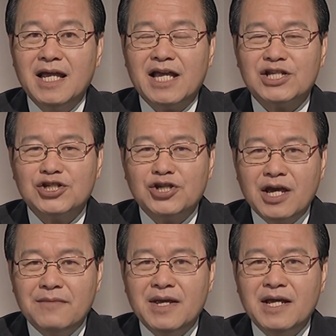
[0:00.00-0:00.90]
as
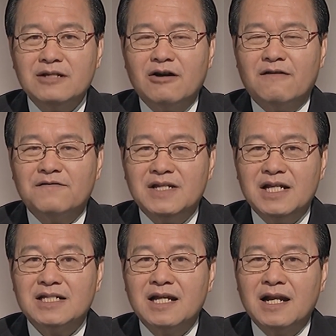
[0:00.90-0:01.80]
chairman of
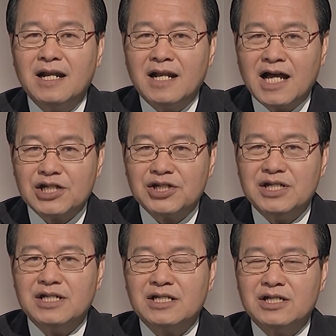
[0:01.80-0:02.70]
this large
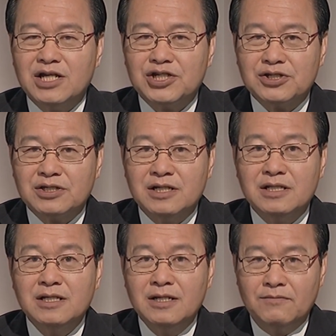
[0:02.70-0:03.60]

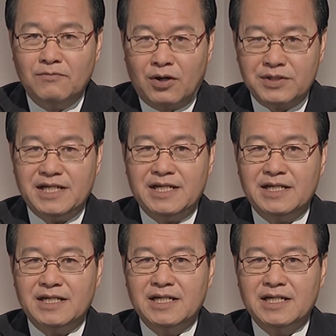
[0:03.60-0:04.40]
international body.